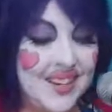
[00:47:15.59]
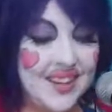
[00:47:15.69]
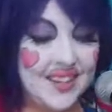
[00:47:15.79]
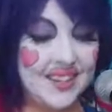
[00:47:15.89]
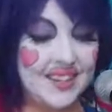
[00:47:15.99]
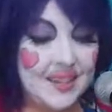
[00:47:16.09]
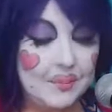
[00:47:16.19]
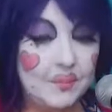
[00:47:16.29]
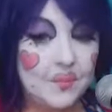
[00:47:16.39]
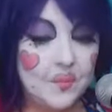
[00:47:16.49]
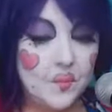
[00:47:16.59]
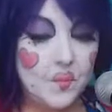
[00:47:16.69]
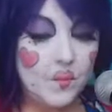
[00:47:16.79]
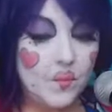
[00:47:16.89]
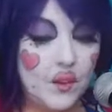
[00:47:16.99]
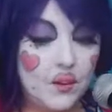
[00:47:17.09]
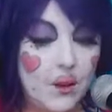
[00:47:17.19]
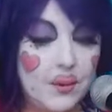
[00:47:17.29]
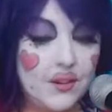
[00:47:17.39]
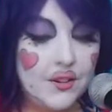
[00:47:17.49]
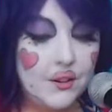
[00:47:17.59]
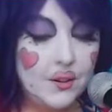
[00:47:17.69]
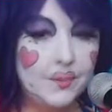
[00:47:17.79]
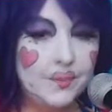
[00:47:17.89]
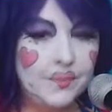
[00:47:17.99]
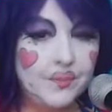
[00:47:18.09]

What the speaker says: Let's see. So I'm going to do